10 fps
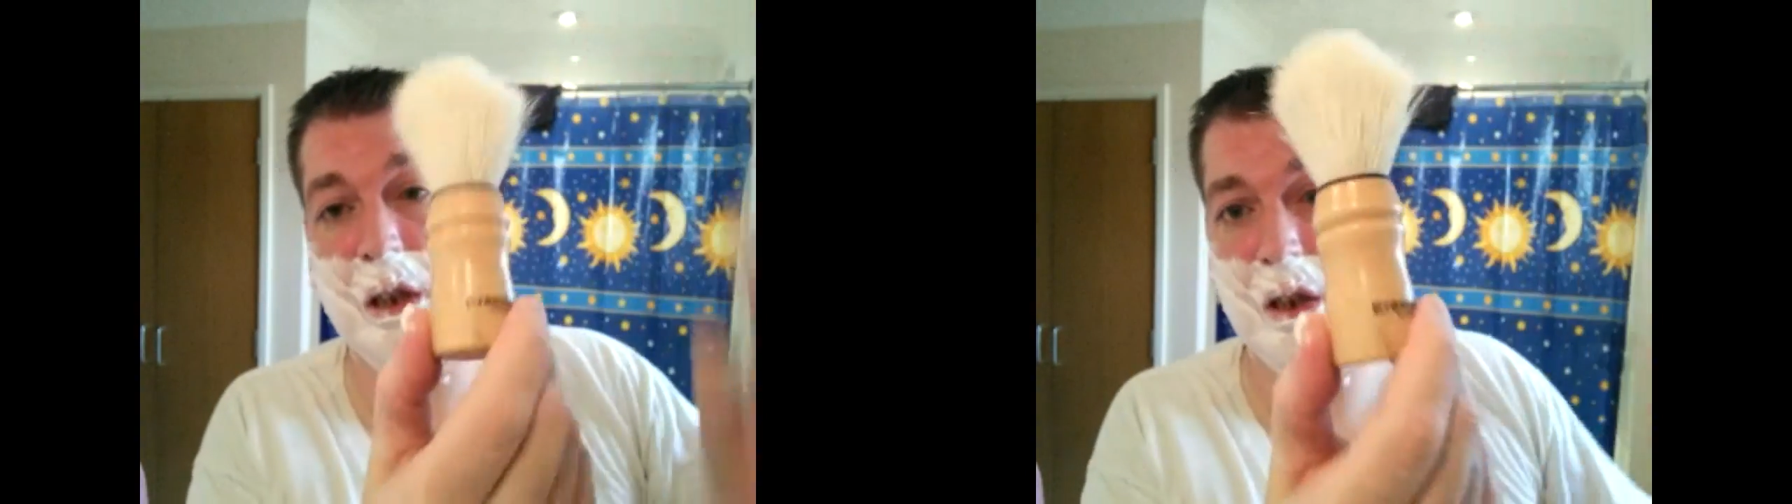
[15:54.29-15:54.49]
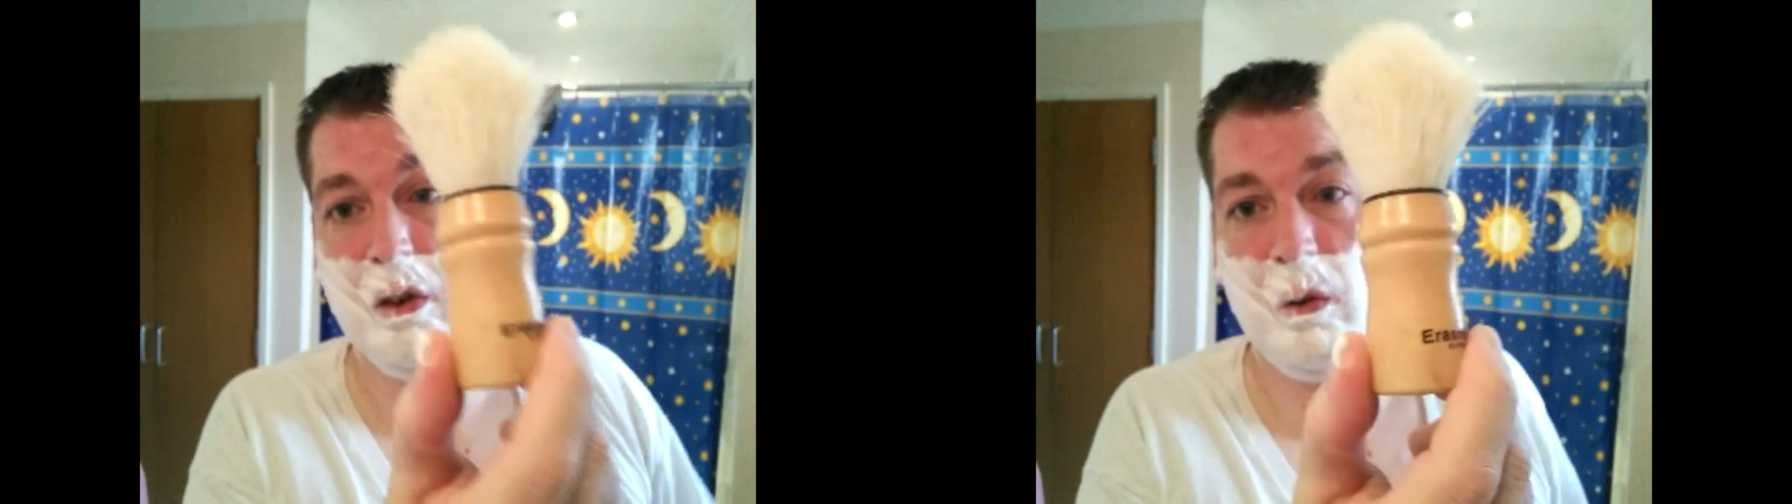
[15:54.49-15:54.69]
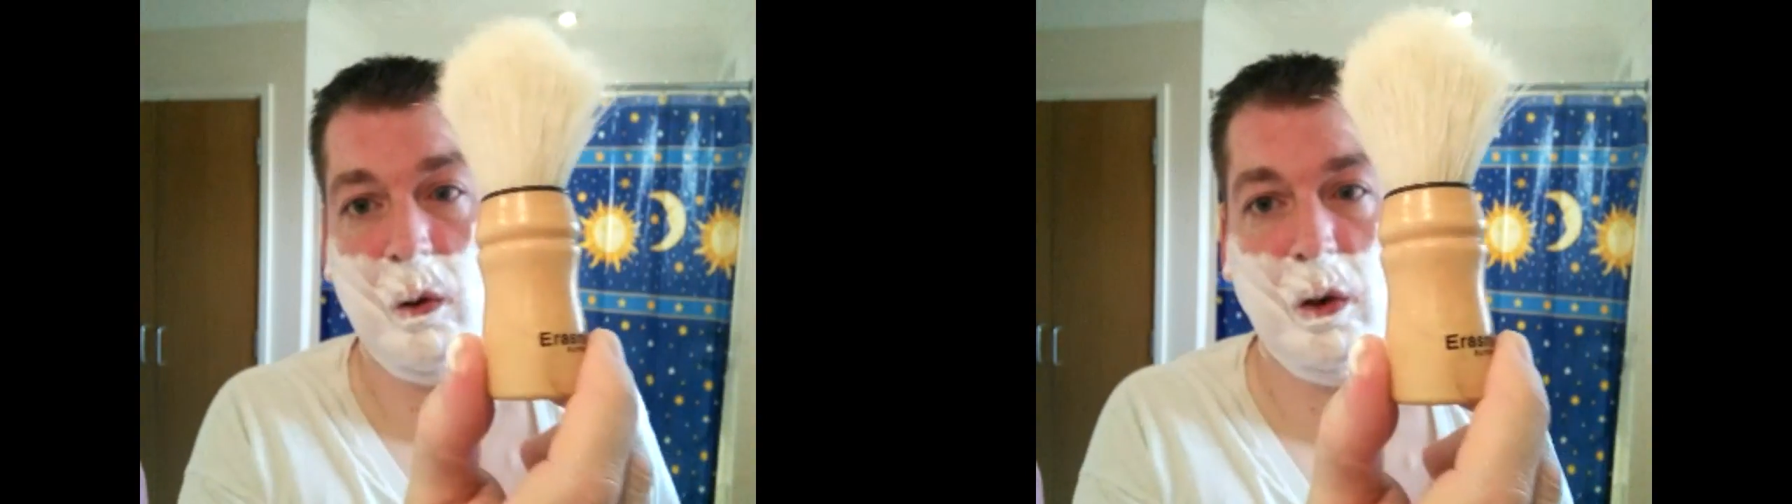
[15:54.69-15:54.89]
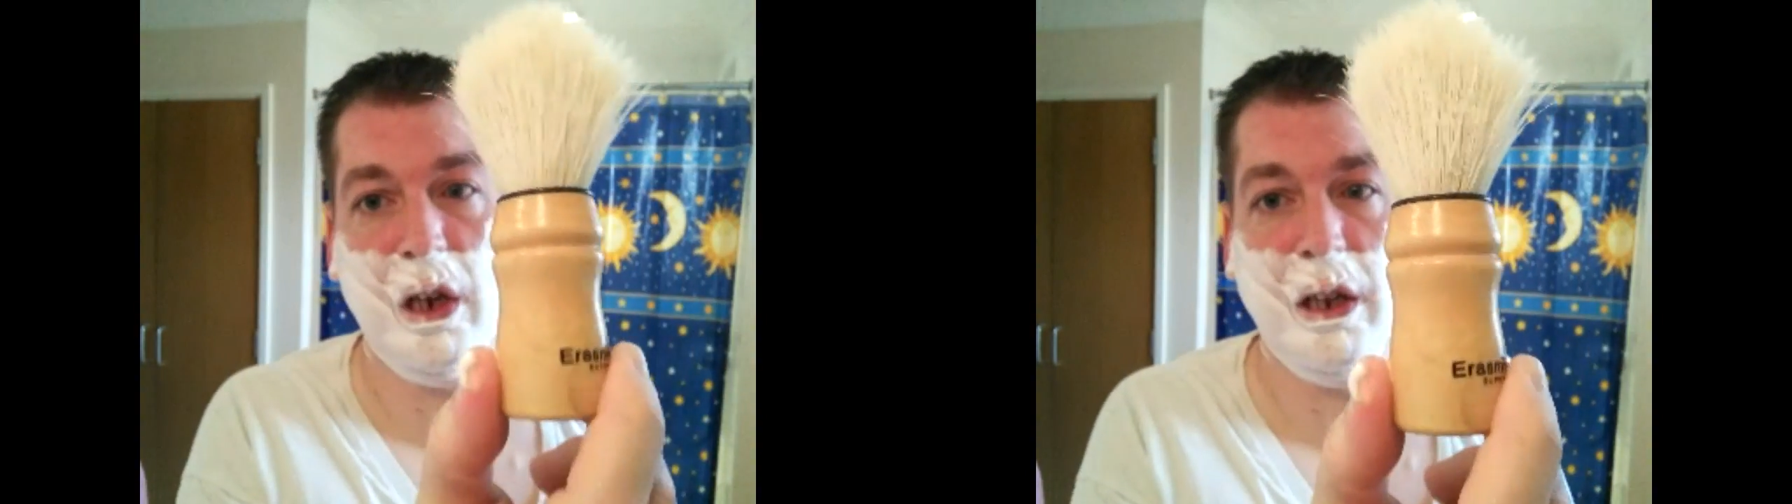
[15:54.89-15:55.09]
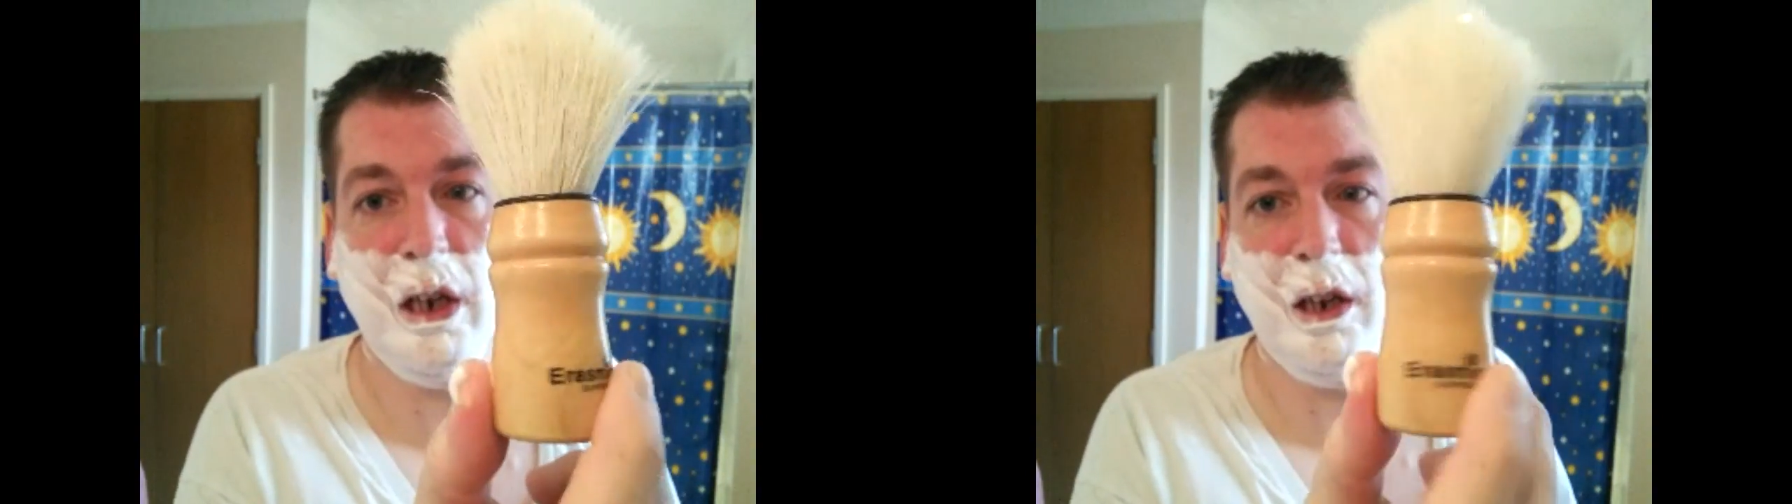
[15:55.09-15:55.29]
like this little
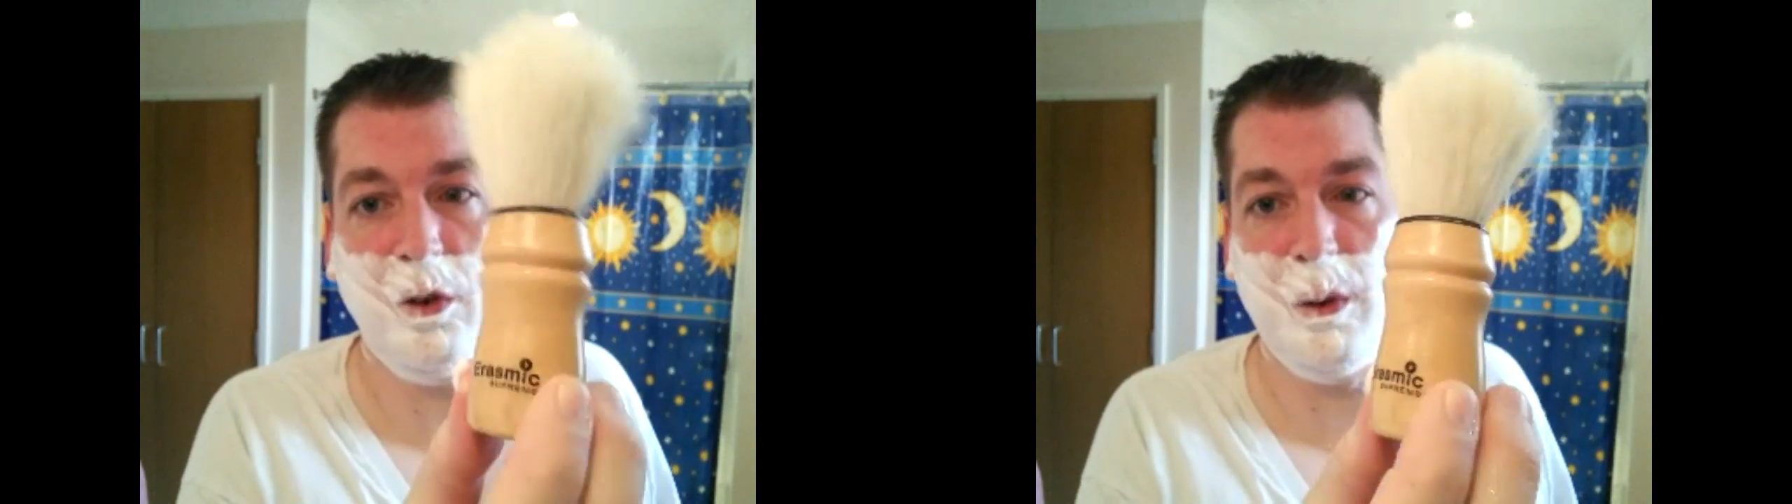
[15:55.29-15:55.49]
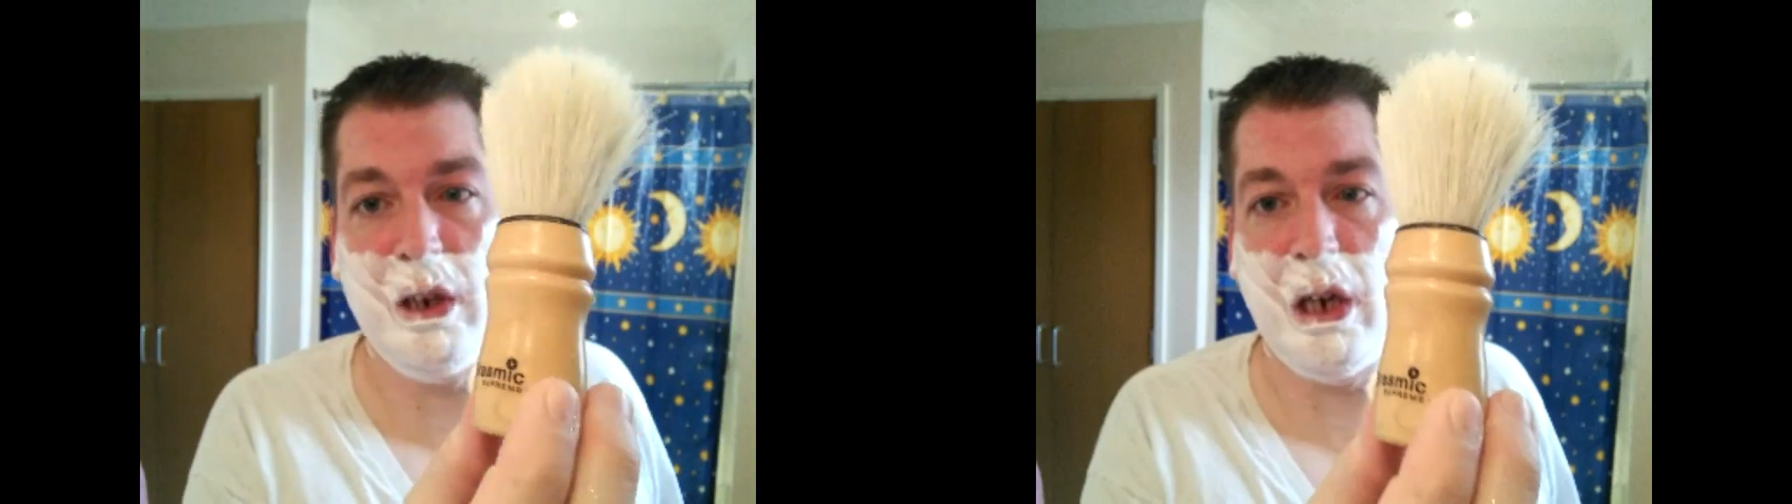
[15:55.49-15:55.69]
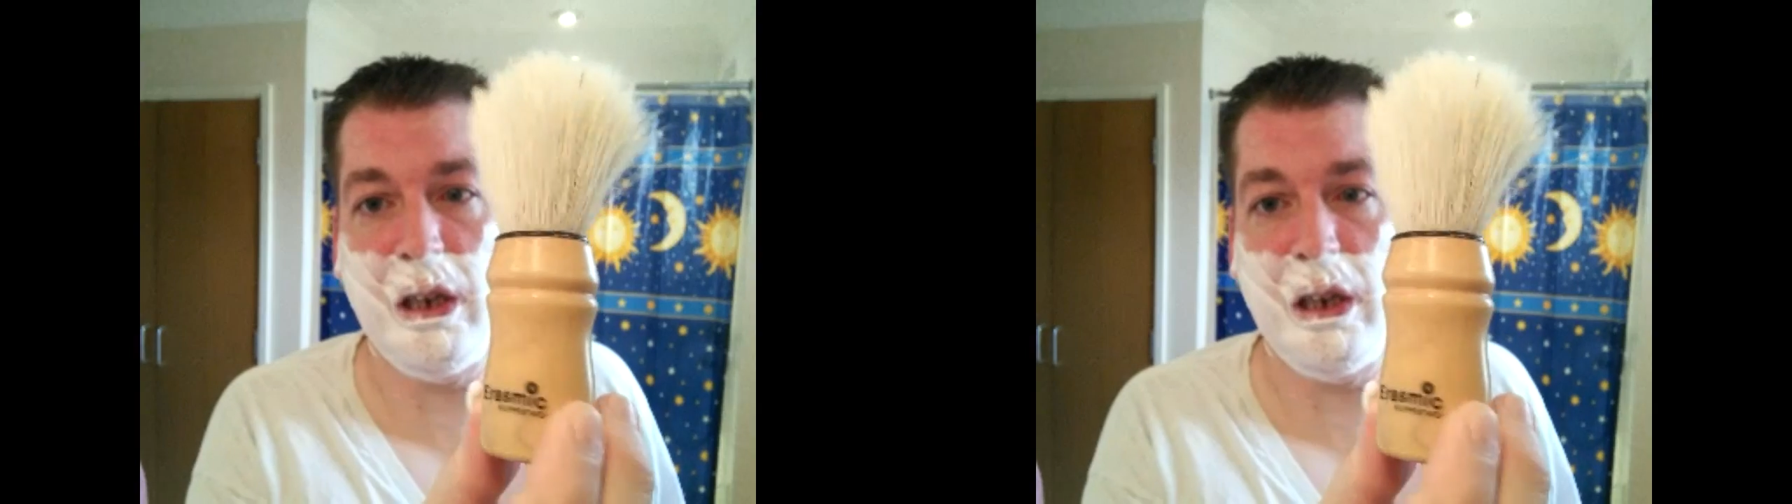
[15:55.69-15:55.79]
guy that I speak